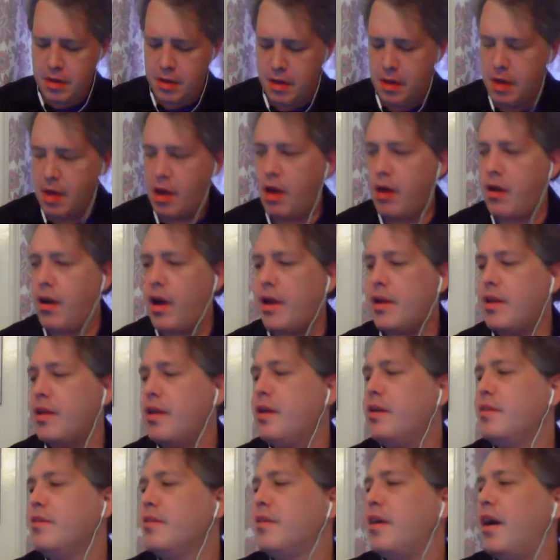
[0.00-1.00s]
All right,
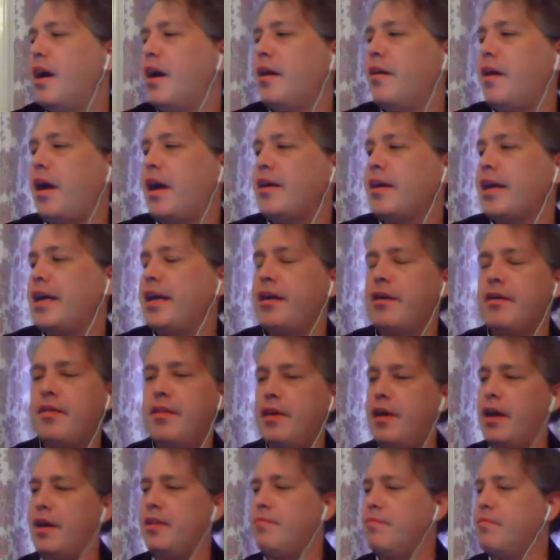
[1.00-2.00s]
I hear
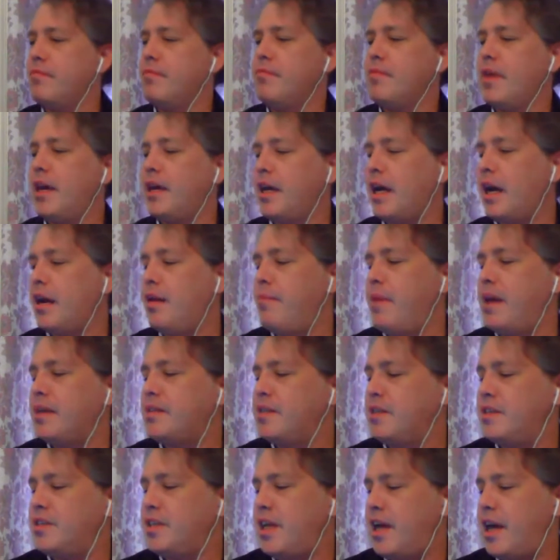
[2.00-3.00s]
I got a
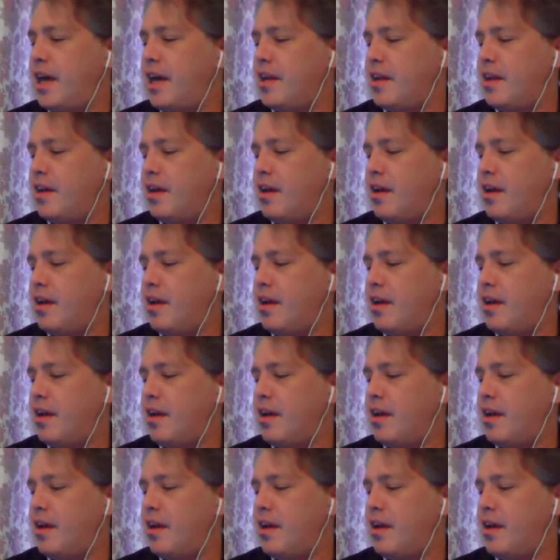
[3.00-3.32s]
message that